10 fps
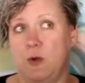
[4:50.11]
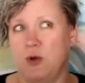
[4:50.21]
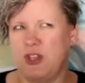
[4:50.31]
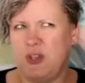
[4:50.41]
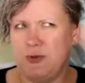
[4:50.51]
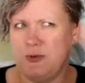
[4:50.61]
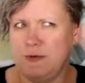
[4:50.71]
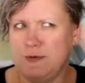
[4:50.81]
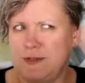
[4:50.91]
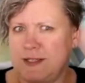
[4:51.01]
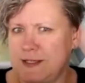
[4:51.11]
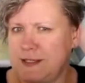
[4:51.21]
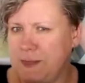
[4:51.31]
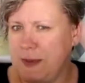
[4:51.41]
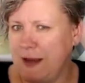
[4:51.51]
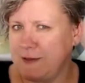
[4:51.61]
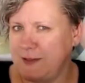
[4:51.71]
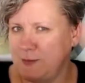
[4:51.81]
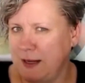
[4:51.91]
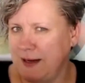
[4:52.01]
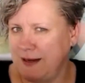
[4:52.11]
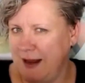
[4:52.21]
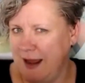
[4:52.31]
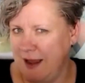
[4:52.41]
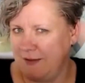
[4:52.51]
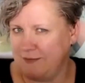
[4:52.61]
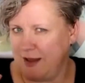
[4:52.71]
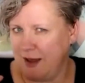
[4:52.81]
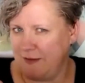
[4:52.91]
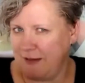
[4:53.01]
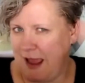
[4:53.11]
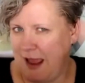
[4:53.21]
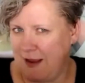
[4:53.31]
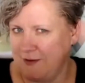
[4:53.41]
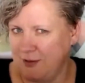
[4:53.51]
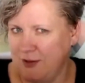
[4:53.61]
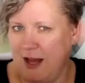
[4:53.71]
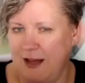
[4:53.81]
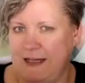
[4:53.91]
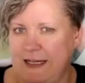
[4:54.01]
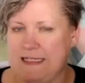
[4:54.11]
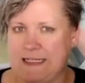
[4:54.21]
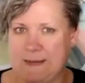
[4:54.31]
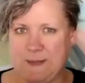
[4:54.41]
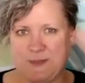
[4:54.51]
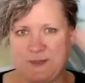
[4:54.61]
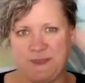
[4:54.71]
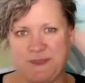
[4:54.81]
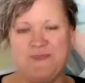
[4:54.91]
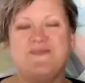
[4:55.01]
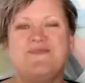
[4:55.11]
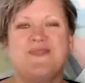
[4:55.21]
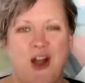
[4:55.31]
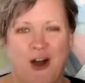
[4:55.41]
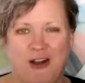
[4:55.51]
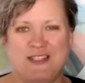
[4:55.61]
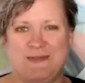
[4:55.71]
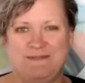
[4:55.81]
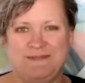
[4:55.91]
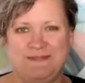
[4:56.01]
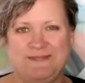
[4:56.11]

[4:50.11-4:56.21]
or you suspect you might have a handle on it. Awesome.